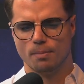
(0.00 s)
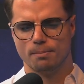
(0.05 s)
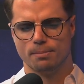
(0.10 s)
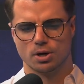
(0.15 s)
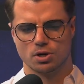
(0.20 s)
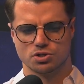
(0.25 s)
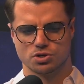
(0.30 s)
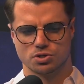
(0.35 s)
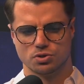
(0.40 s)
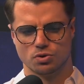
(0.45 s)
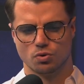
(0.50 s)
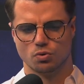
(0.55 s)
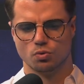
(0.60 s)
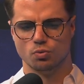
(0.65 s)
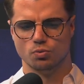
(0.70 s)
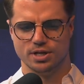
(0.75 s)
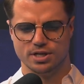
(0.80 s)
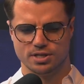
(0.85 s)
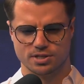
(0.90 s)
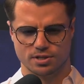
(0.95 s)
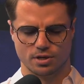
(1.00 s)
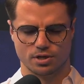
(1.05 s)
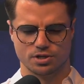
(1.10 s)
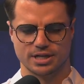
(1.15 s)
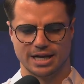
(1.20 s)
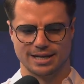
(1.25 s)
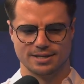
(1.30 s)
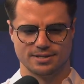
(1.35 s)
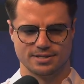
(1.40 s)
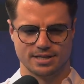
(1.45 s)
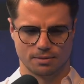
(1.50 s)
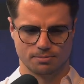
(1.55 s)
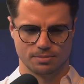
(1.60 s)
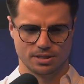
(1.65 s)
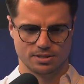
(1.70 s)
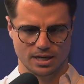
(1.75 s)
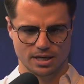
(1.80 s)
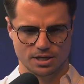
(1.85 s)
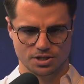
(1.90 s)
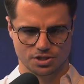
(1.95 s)
personal research and
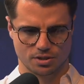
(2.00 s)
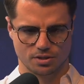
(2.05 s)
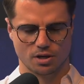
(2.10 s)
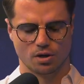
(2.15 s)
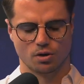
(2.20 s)
segmentation,